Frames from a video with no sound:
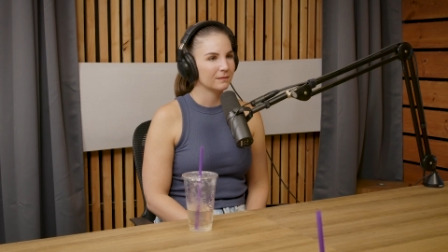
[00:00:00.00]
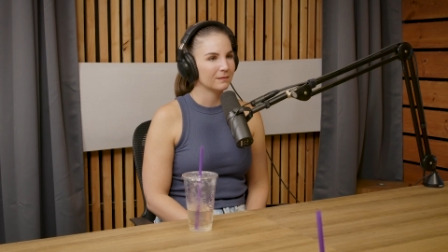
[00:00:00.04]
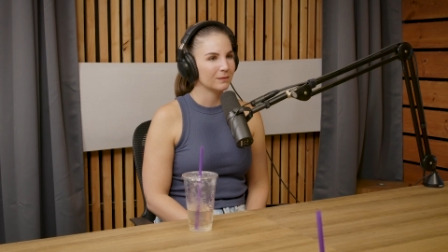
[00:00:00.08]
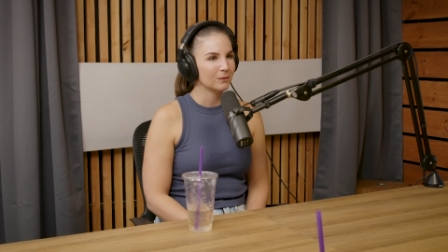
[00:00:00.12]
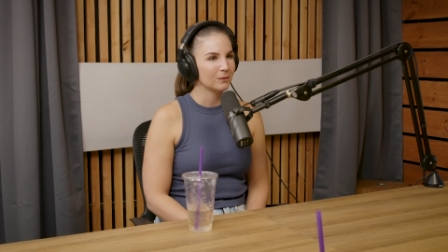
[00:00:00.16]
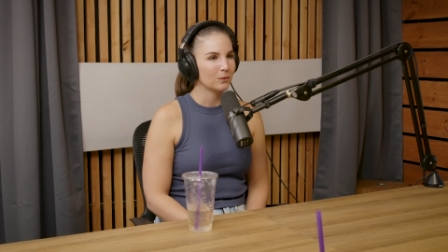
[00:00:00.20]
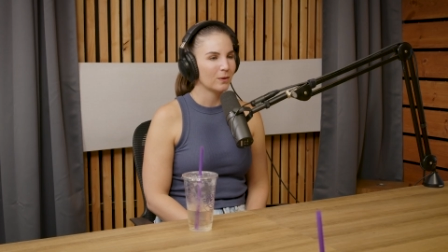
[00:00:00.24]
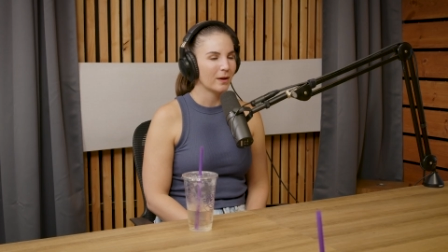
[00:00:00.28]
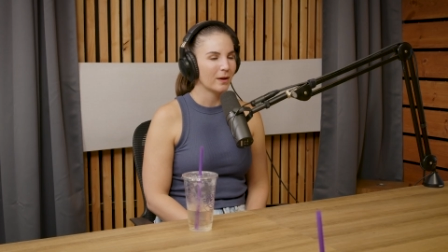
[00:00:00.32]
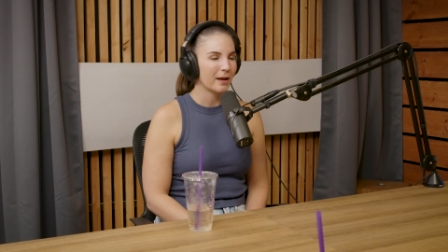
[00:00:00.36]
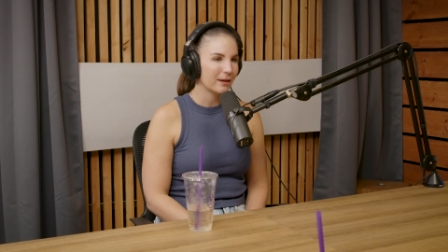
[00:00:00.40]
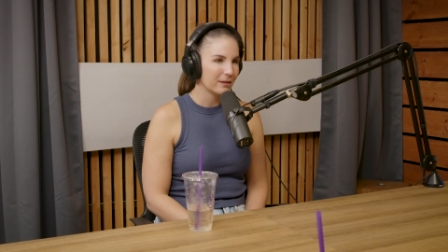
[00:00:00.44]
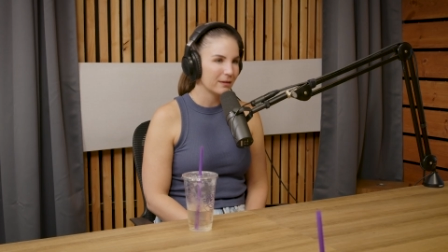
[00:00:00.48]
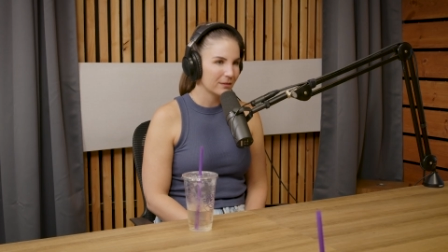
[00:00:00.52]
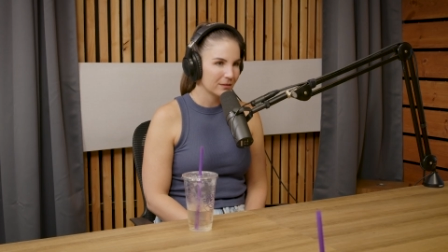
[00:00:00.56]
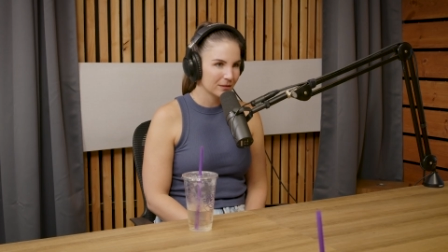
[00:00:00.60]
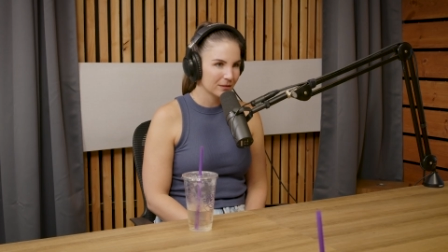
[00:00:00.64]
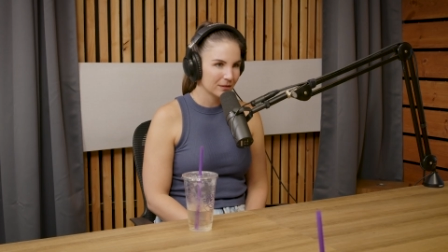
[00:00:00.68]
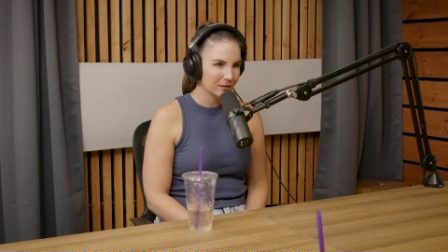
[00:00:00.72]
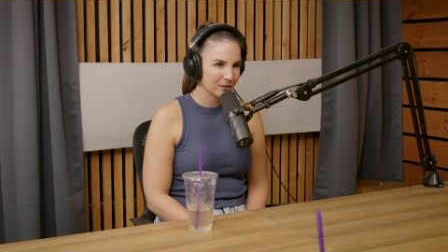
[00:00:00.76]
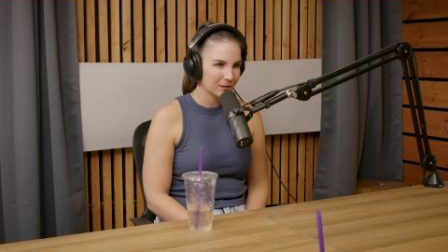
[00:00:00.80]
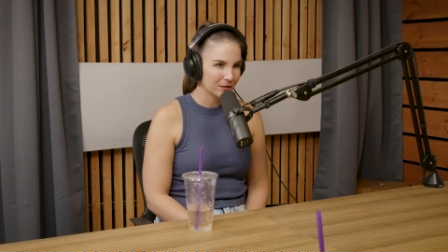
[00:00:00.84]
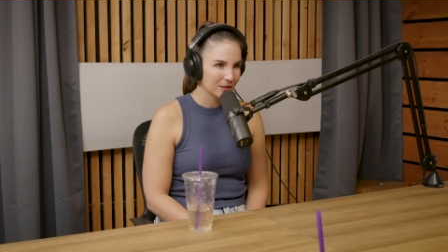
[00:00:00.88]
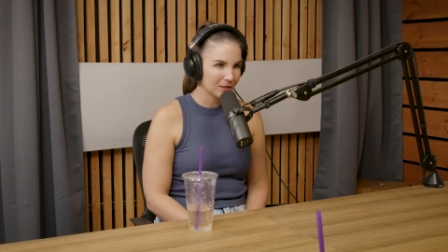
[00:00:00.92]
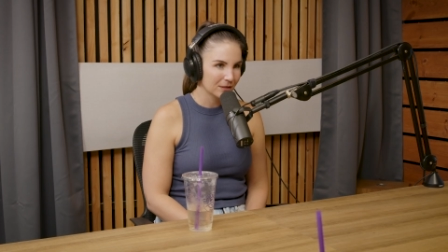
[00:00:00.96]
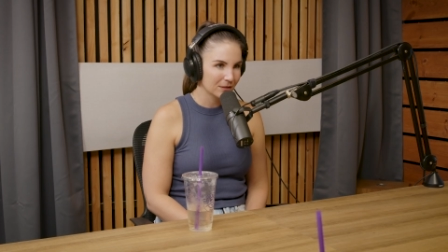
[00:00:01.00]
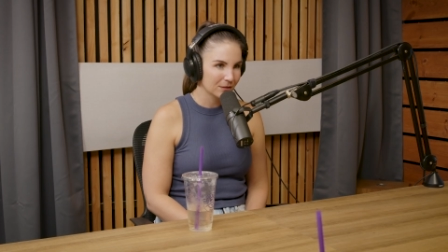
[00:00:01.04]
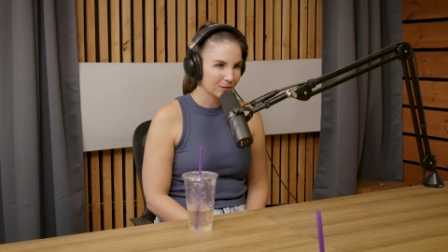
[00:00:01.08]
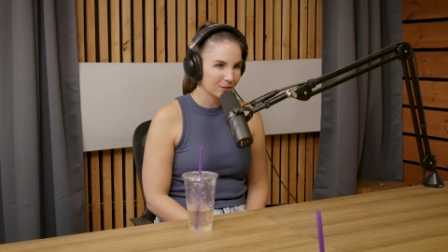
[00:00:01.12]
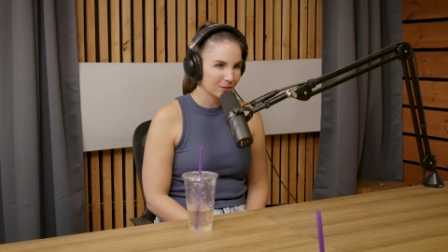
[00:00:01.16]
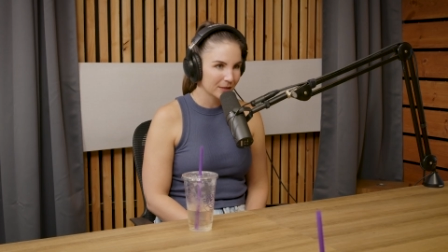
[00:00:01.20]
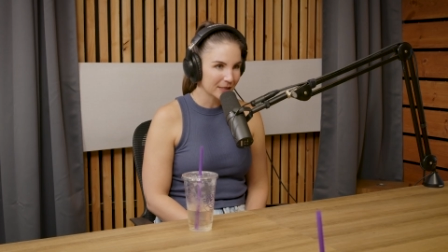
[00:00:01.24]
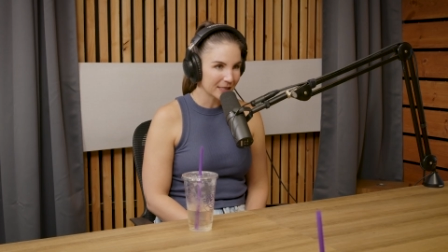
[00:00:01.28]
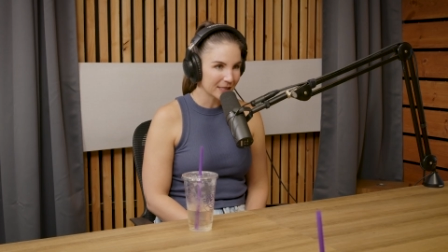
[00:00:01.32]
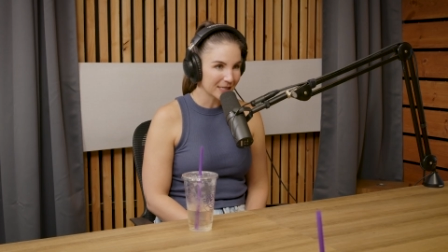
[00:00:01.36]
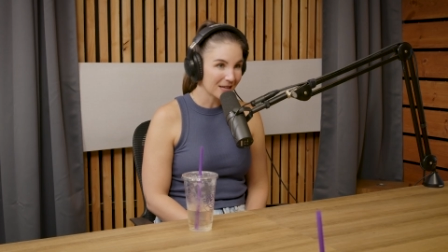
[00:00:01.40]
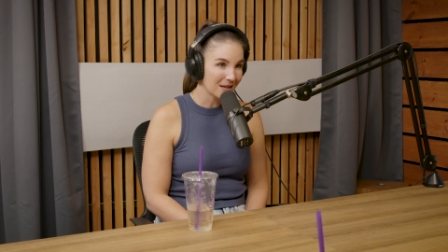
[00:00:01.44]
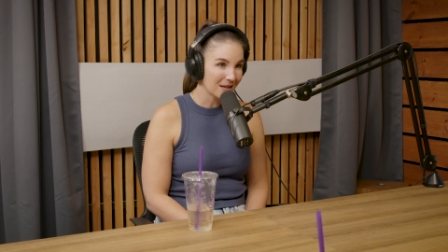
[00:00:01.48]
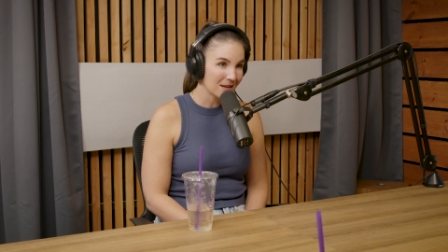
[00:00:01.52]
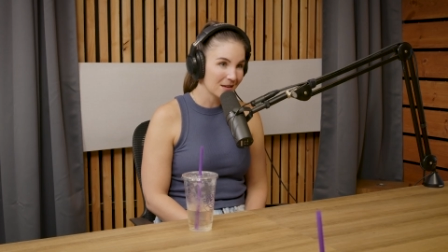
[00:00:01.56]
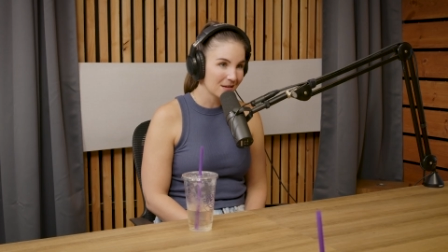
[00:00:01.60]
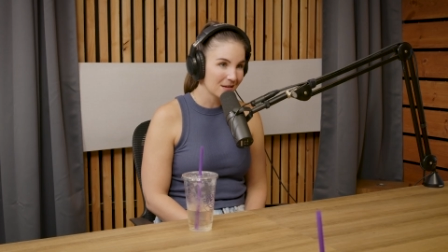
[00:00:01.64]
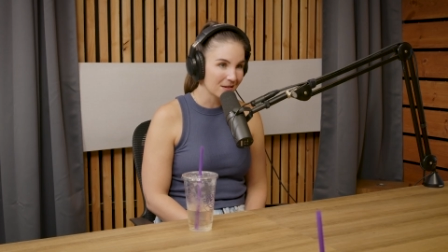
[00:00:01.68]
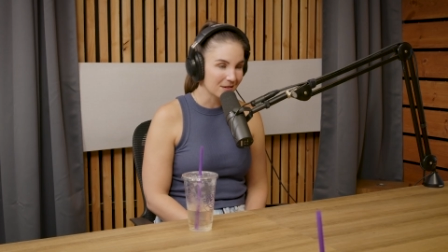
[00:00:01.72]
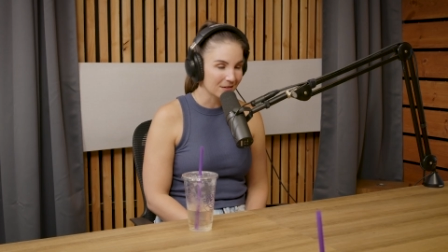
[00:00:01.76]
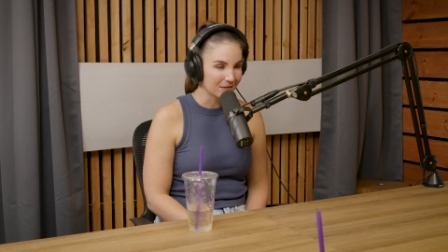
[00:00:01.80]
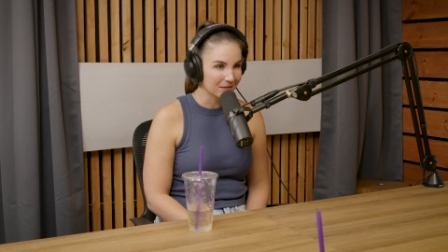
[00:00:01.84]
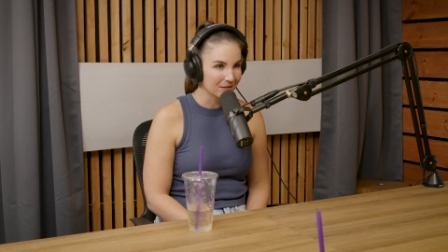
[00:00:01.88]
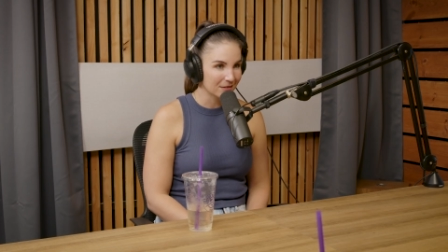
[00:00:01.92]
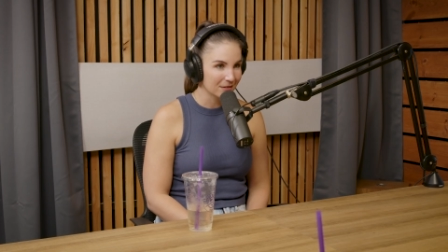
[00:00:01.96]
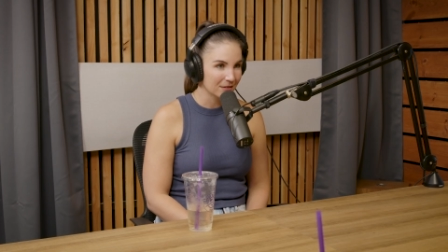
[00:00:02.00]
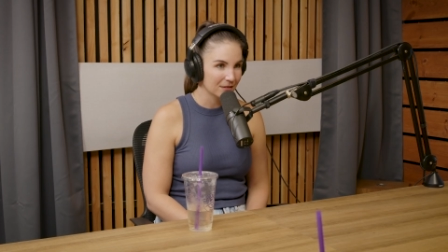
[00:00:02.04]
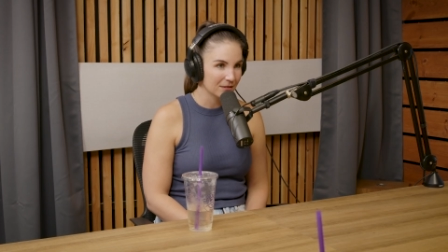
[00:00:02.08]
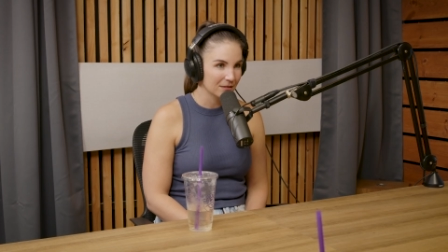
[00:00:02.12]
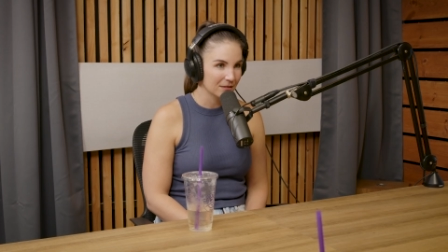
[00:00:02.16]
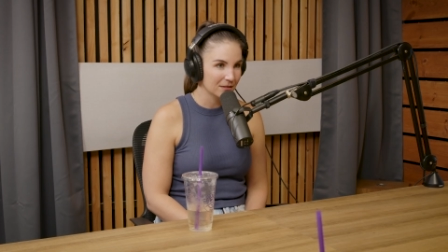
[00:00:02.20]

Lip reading: Why are the girls always hot?